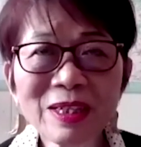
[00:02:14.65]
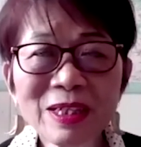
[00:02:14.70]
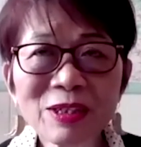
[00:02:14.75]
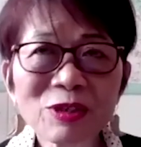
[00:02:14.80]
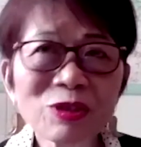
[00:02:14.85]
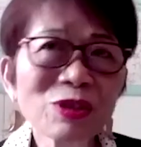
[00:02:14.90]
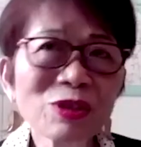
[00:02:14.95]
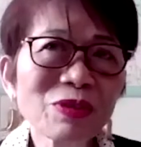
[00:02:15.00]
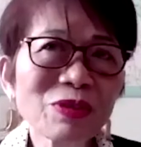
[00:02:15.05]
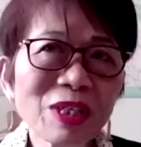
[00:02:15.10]

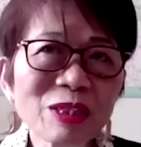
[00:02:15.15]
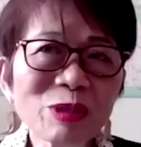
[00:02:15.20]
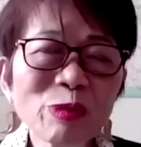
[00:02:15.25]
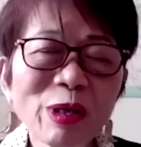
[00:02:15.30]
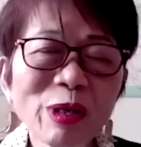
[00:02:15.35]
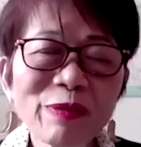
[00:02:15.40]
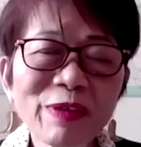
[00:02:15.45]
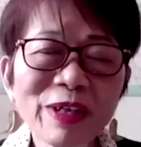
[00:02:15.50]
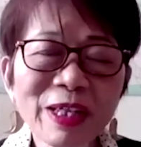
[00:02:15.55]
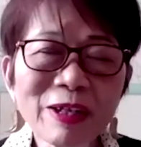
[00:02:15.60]
So that's
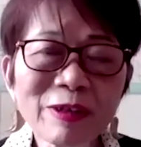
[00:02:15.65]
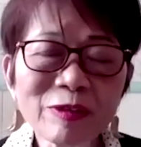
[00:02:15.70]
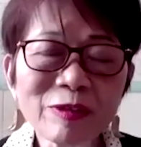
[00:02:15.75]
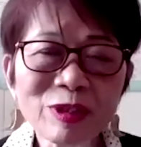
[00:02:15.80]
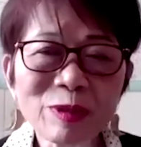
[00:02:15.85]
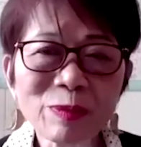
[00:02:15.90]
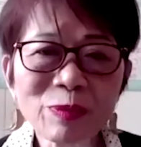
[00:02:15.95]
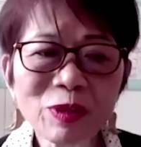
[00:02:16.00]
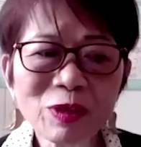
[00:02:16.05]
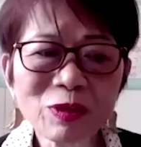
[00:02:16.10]
why when I was
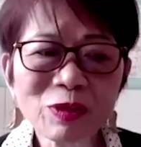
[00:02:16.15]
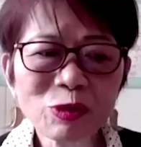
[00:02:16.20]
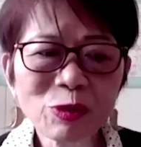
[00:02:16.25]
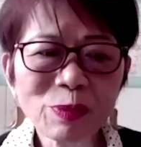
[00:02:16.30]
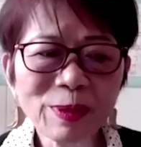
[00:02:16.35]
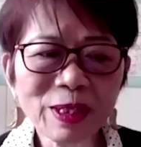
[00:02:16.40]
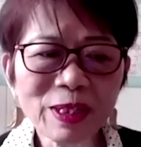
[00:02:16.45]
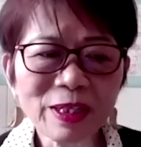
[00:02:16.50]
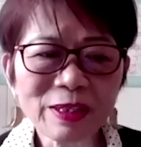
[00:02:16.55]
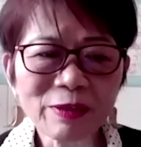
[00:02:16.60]
approached
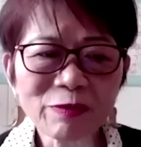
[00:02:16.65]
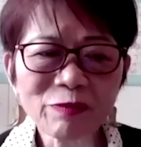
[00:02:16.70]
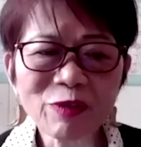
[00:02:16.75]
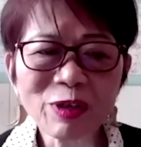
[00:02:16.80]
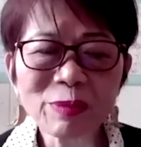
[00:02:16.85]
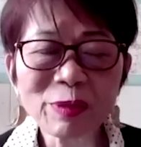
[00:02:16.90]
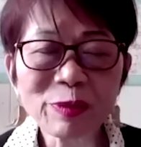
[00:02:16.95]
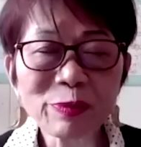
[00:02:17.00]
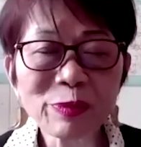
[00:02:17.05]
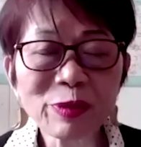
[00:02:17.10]
by the
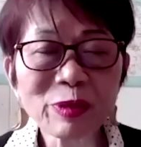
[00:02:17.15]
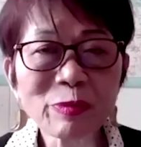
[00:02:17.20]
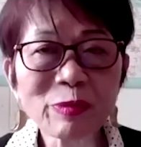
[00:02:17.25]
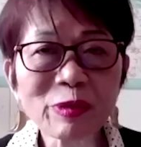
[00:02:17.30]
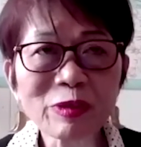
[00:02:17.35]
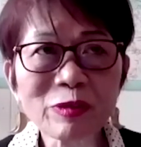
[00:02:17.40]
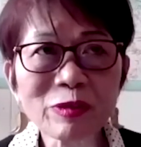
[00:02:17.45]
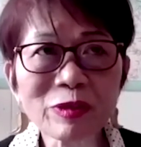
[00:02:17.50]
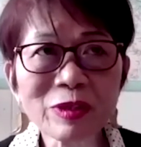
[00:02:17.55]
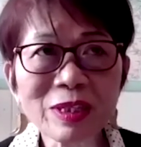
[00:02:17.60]
former Premier
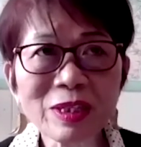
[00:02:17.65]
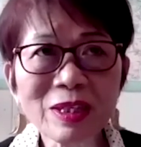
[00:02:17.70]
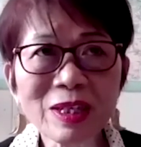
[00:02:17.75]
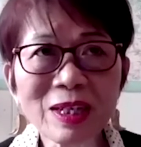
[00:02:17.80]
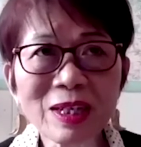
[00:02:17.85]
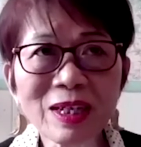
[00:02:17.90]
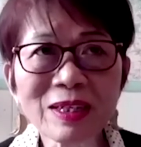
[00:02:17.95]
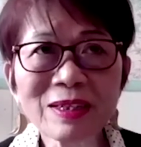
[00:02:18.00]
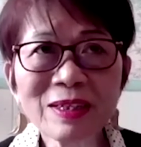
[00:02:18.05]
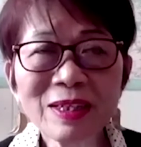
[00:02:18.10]
Christy
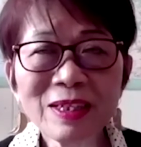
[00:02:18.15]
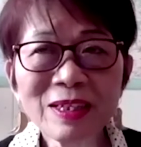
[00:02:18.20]
Clark